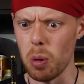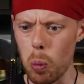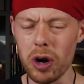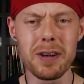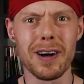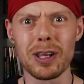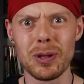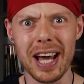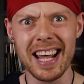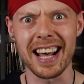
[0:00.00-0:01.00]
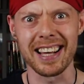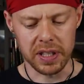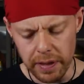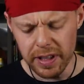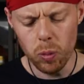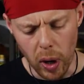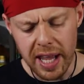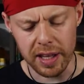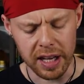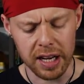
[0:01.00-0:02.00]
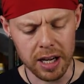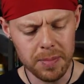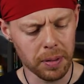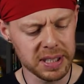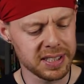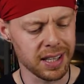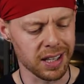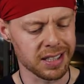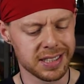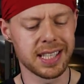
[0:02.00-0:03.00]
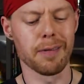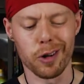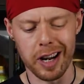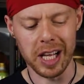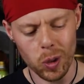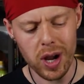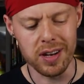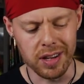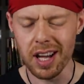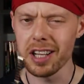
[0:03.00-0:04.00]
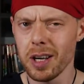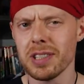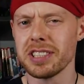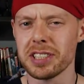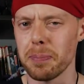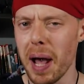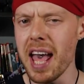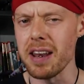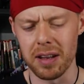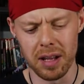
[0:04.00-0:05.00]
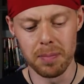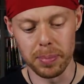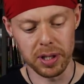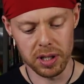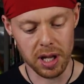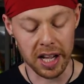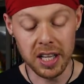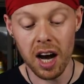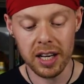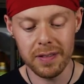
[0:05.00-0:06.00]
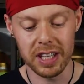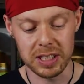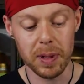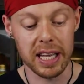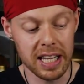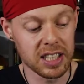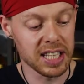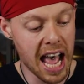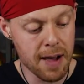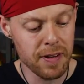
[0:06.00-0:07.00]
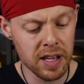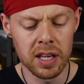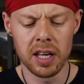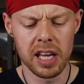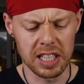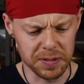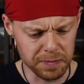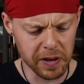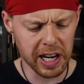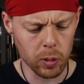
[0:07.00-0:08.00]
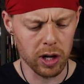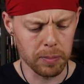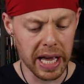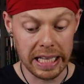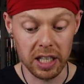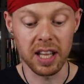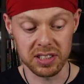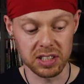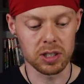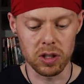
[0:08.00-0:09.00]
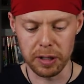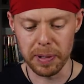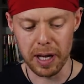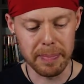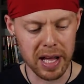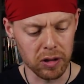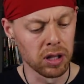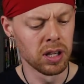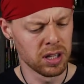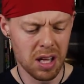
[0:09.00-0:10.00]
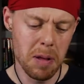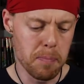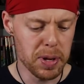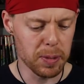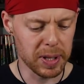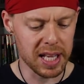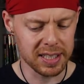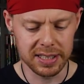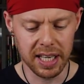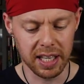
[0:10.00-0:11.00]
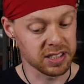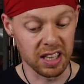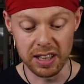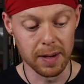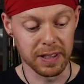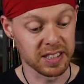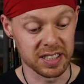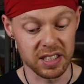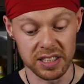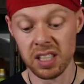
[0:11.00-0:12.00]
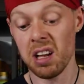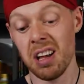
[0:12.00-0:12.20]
What do you value that at? Given the weight of that, I'd probably say like 7 or 8 quid. And I know it's just a pen, but I can't even explain. It is heavy. It's very well made. Like, that solid bit of metal, bit of plastic. It's a lovely design.